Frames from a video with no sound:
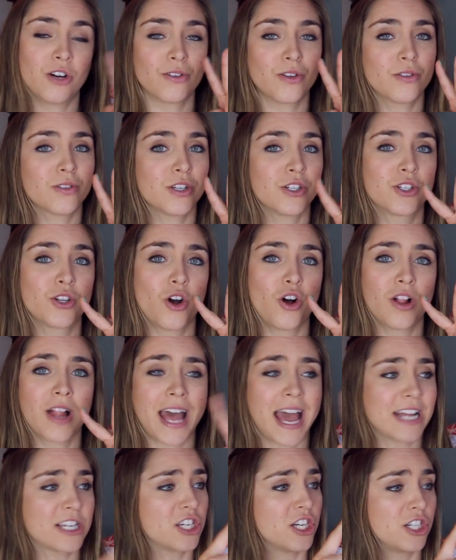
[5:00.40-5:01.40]
Don't use a dull
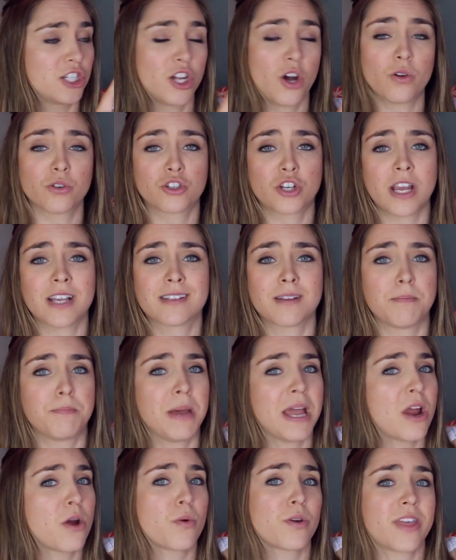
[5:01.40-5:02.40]
hatchet. Don't chase a
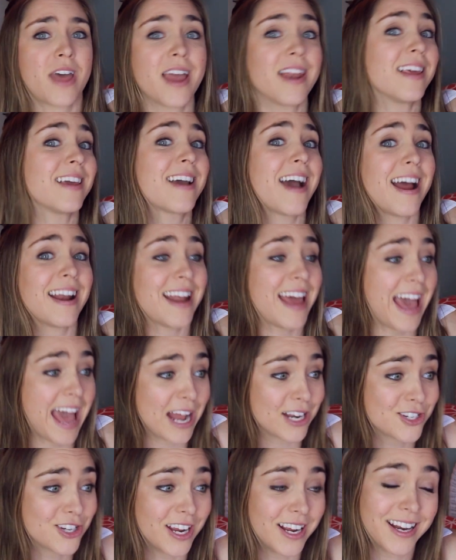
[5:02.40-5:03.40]
bear with any kind of
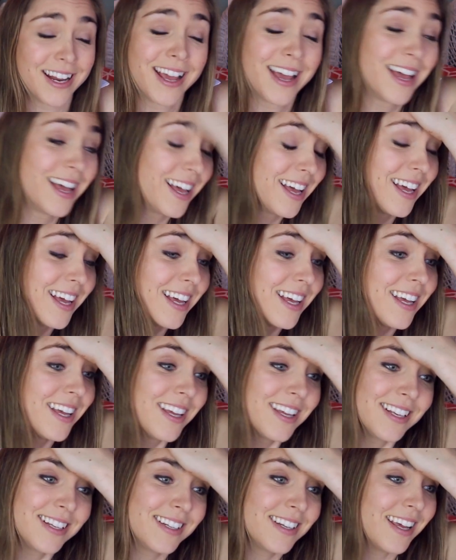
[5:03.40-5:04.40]
hatchet.
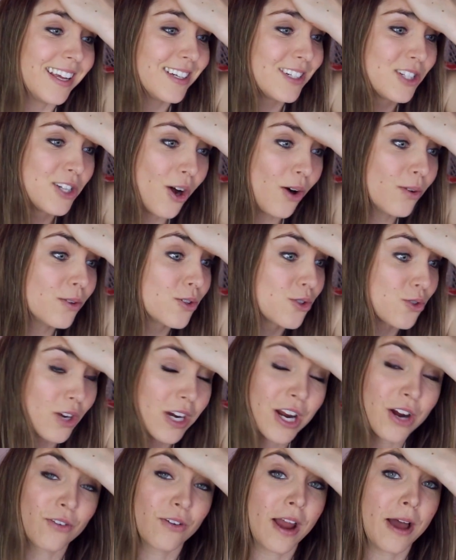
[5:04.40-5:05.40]
And don't
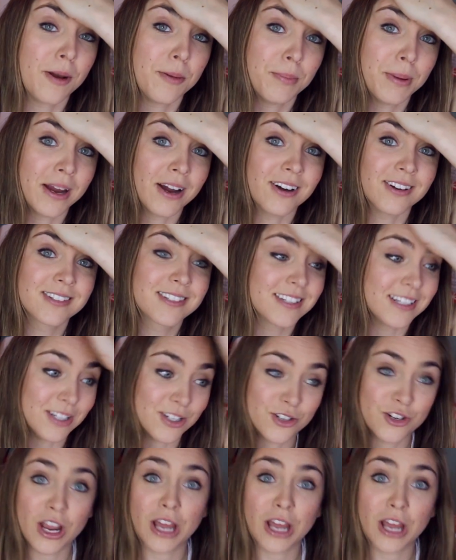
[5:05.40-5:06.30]
drink around bears in